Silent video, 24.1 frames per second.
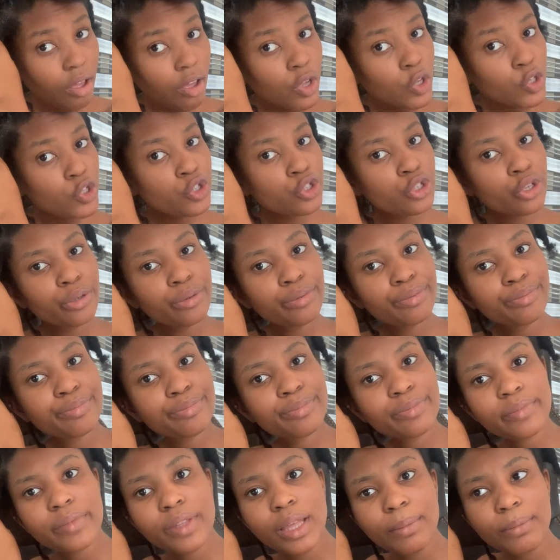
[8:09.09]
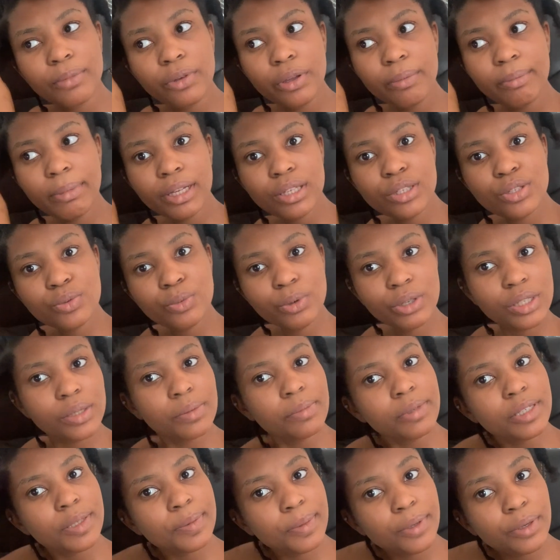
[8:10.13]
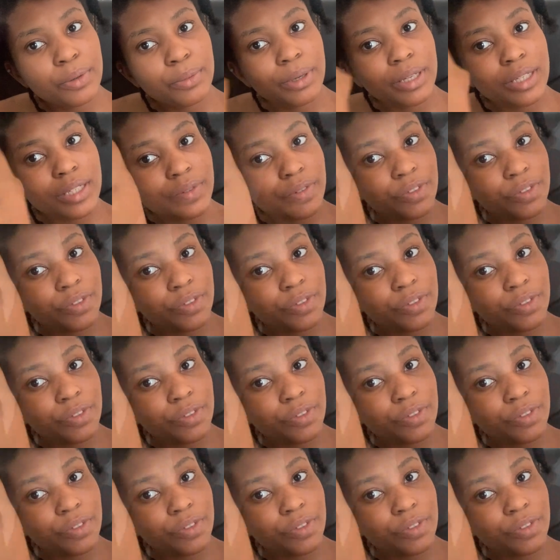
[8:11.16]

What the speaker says: So I'm going back to watch Miss Bingwa's